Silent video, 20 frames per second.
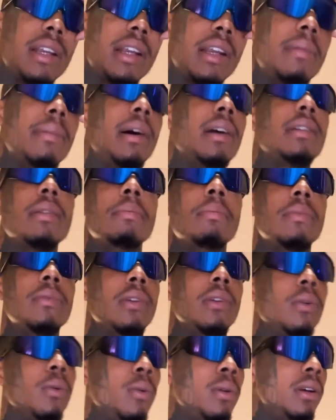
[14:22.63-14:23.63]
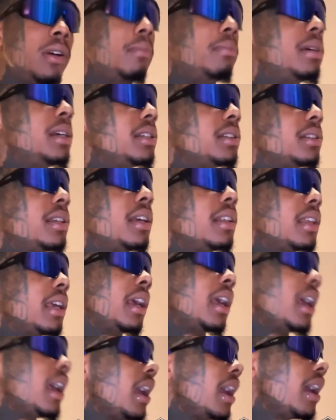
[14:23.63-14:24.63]
about the, the real bitch that they
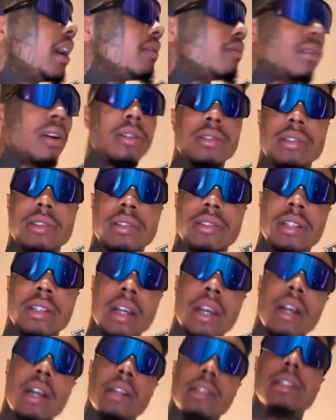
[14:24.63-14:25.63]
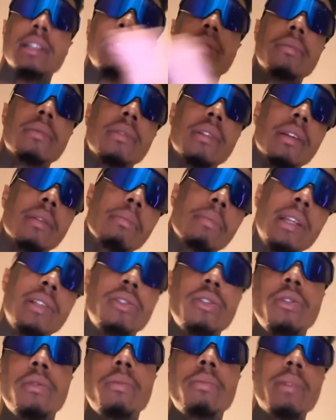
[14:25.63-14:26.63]
had versus this the Me
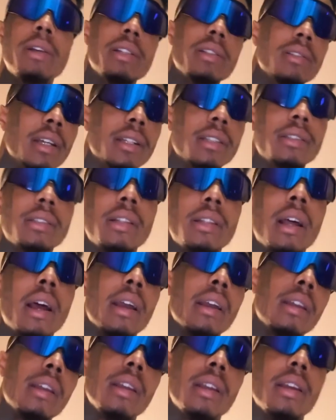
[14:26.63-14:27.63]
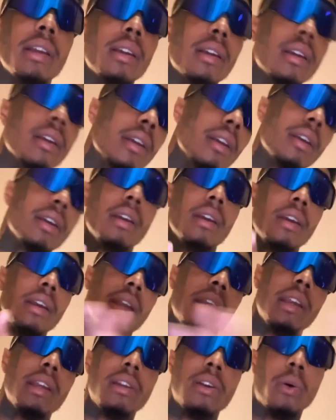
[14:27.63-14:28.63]
Too bitch that's like
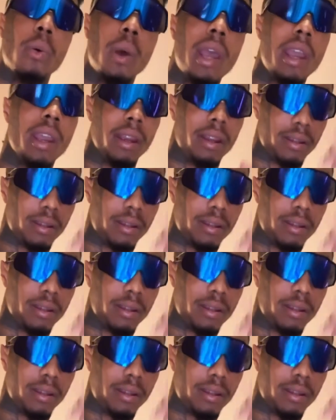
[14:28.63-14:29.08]
in the way.